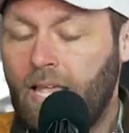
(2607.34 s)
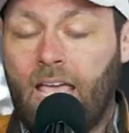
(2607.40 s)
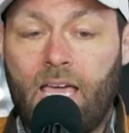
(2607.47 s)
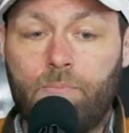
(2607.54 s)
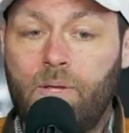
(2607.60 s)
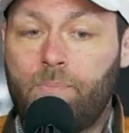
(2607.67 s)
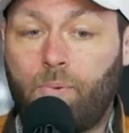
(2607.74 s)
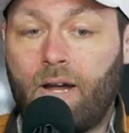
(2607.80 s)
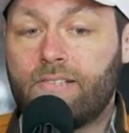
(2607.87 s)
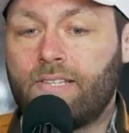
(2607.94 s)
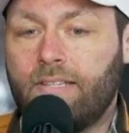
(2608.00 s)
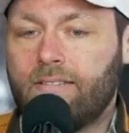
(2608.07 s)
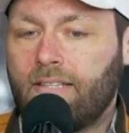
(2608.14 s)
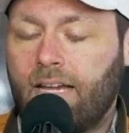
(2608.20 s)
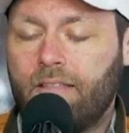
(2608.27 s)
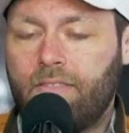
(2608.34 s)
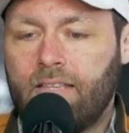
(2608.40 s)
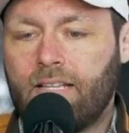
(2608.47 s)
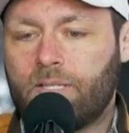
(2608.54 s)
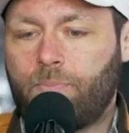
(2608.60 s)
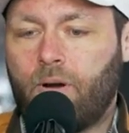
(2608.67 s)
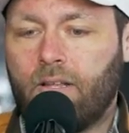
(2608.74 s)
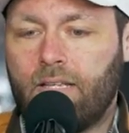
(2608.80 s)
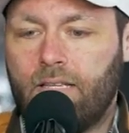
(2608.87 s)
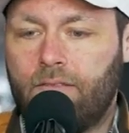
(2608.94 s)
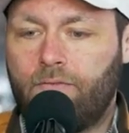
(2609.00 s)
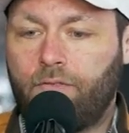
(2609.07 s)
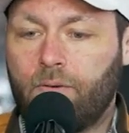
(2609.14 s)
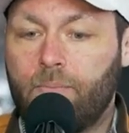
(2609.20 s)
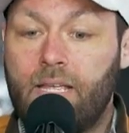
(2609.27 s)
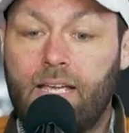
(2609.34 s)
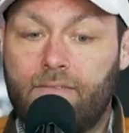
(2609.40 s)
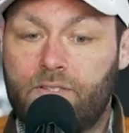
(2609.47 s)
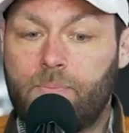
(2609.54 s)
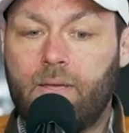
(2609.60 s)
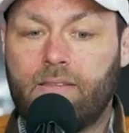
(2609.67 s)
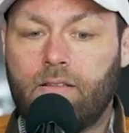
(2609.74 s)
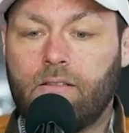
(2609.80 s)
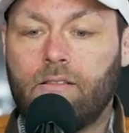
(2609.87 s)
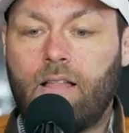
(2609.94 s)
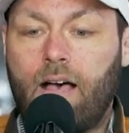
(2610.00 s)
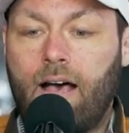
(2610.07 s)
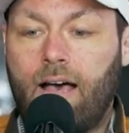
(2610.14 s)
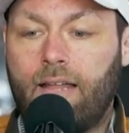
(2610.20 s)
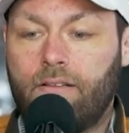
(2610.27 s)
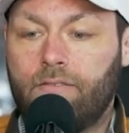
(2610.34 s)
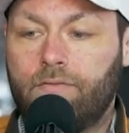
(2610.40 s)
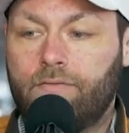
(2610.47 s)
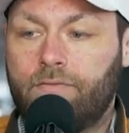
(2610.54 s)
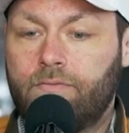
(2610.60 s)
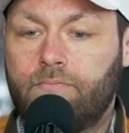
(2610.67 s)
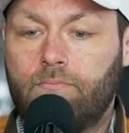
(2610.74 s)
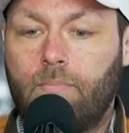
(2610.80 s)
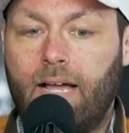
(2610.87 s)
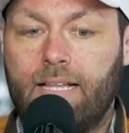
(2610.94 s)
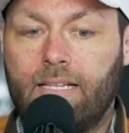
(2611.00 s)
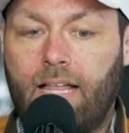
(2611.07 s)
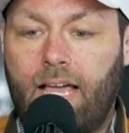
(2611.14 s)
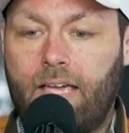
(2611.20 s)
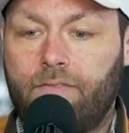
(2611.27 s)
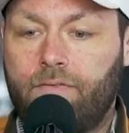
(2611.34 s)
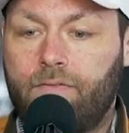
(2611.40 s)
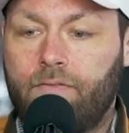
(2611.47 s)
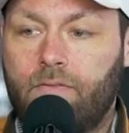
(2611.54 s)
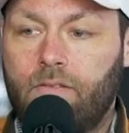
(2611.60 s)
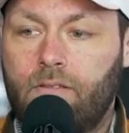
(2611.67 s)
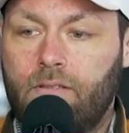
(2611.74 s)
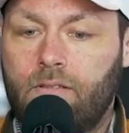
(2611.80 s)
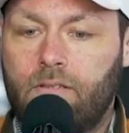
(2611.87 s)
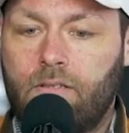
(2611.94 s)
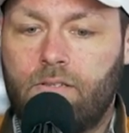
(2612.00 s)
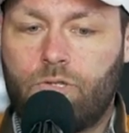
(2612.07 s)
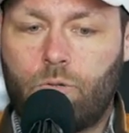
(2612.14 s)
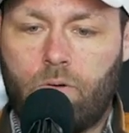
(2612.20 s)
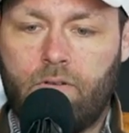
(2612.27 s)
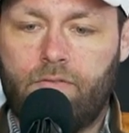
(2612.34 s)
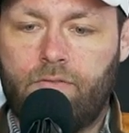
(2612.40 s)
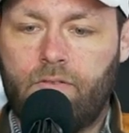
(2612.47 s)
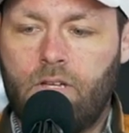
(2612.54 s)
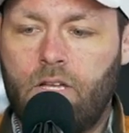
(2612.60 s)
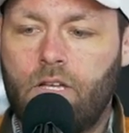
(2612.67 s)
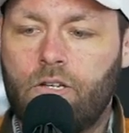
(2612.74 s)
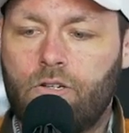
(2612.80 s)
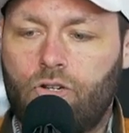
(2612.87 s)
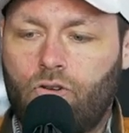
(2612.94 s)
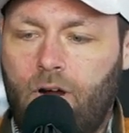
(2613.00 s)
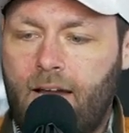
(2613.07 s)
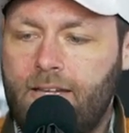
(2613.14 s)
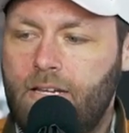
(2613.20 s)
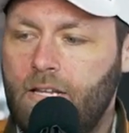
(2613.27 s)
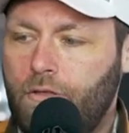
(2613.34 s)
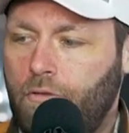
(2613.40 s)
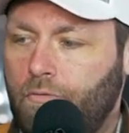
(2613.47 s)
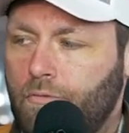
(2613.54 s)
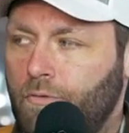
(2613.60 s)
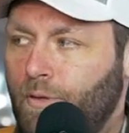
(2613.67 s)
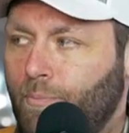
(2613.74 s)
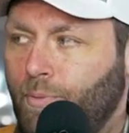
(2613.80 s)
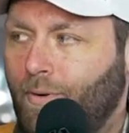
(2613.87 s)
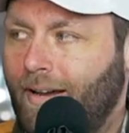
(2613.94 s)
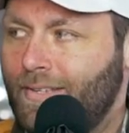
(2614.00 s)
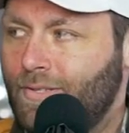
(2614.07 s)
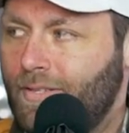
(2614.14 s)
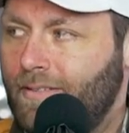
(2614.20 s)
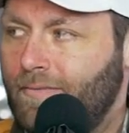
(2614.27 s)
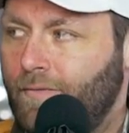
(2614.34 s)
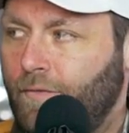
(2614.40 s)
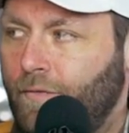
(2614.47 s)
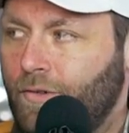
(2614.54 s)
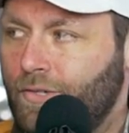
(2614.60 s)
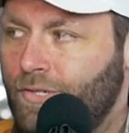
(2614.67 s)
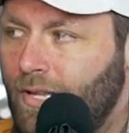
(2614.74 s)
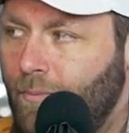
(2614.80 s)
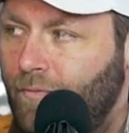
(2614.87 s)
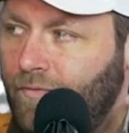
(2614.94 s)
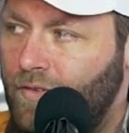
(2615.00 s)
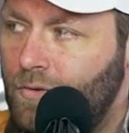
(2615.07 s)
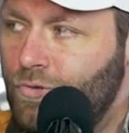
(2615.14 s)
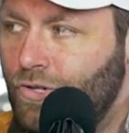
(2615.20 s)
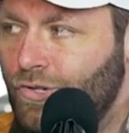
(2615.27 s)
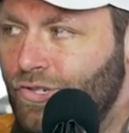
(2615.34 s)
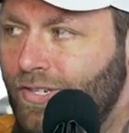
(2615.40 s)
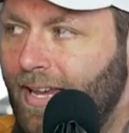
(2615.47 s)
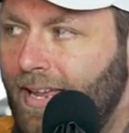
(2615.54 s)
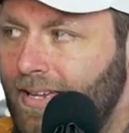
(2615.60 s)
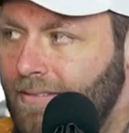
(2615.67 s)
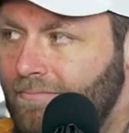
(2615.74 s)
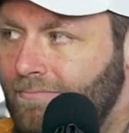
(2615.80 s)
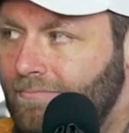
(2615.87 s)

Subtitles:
be present. And I think that's probably, for me, I've spent a lot of my life sort of grinding through the present for some future state.